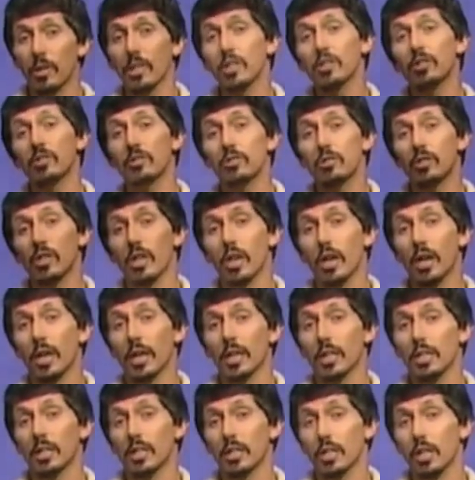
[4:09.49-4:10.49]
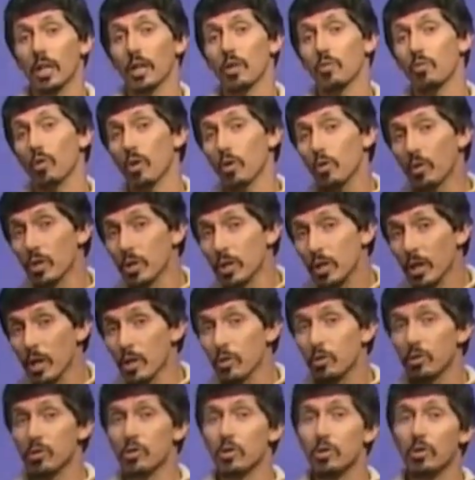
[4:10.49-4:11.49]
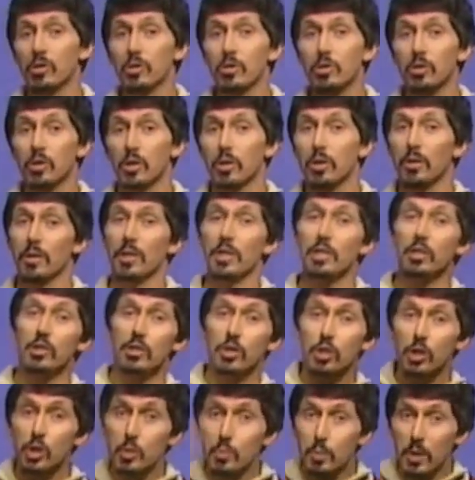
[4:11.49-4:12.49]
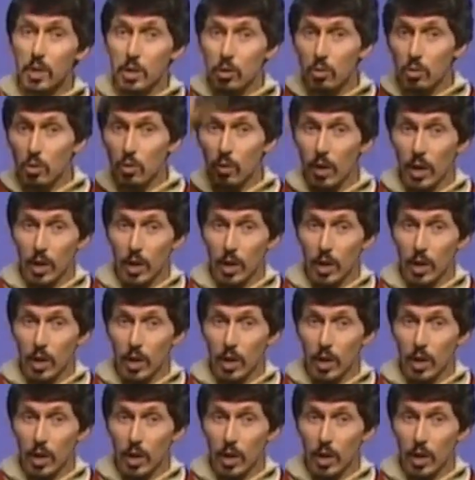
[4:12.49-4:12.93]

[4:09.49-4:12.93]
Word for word: Things like uh, roller coasters and things that spin